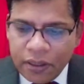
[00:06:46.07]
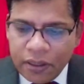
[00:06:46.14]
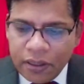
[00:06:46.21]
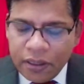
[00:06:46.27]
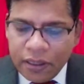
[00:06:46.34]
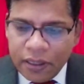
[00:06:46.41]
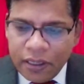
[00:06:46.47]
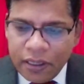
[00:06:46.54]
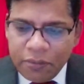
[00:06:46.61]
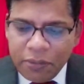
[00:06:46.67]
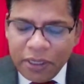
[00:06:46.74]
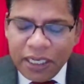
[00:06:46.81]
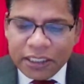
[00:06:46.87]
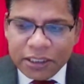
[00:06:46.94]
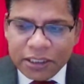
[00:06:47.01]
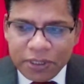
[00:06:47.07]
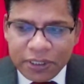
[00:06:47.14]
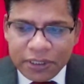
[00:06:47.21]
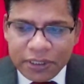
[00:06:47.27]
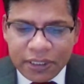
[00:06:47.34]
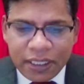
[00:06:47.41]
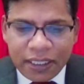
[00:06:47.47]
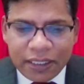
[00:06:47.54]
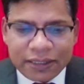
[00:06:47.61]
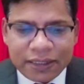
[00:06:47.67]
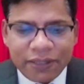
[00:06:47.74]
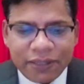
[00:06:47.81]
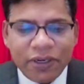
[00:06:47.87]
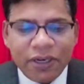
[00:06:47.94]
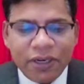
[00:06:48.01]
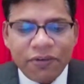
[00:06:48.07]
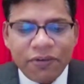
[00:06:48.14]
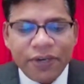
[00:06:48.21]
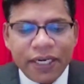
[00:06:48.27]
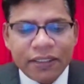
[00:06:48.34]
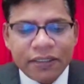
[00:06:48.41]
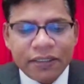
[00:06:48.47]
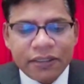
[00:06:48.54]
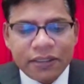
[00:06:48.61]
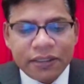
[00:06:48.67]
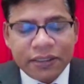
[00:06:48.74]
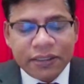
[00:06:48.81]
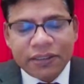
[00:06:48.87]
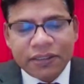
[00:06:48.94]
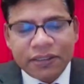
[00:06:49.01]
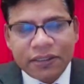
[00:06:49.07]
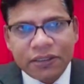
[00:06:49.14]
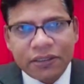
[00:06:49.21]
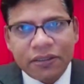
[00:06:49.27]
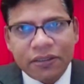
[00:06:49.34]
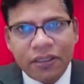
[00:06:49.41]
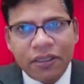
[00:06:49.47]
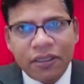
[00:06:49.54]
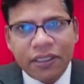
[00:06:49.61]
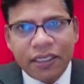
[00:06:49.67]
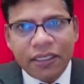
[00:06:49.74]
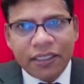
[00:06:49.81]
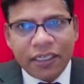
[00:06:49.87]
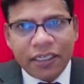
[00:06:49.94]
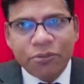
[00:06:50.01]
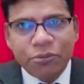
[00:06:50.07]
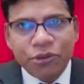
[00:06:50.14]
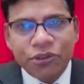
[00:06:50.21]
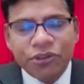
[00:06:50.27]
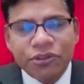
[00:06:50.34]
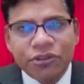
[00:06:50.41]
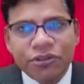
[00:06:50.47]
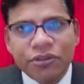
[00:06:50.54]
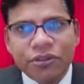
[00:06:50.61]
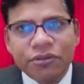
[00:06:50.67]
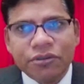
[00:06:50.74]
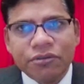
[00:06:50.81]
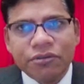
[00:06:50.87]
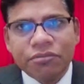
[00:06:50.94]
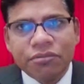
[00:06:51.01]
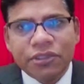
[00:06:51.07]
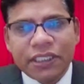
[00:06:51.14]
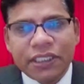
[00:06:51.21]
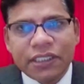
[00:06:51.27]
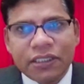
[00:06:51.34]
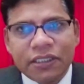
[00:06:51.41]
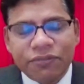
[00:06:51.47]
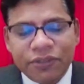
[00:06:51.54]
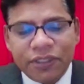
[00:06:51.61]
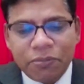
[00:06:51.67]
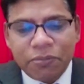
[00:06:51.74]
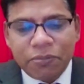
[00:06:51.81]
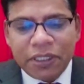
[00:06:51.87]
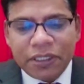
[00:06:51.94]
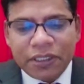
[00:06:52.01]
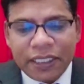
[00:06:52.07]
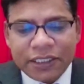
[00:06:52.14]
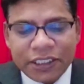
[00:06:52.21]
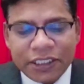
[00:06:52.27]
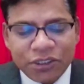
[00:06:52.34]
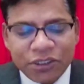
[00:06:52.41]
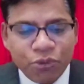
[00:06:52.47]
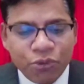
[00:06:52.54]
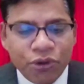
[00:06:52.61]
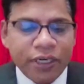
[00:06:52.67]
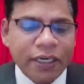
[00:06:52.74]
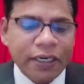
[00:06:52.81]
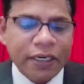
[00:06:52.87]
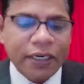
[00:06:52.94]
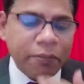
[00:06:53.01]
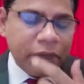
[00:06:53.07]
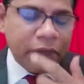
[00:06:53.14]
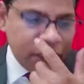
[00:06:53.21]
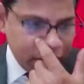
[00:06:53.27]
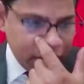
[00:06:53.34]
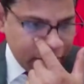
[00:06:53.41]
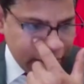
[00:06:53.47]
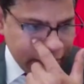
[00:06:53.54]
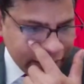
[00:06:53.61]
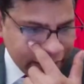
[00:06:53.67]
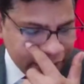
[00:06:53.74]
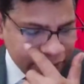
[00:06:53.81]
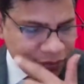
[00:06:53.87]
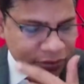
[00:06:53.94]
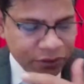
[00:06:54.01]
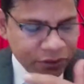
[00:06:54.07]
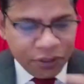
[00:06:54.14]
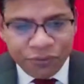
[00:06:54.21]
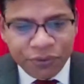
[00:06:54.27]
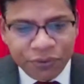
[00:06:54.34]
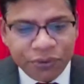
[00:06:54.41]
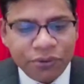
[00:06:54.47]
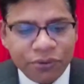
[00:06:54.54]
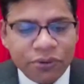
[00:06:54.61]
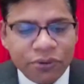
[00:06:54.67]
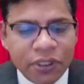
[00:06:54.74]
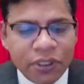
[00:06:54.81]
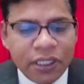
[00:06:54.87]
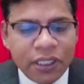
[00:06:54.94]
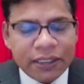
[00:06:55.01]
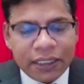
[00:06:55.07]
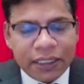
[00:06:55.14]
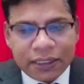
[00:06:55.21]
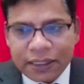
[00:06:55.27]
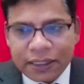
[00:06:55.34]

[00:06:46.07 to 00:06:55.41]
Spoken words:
In my experience, there are several factors can contribute to success of AML transaction monitoring, but I can give you a few, such as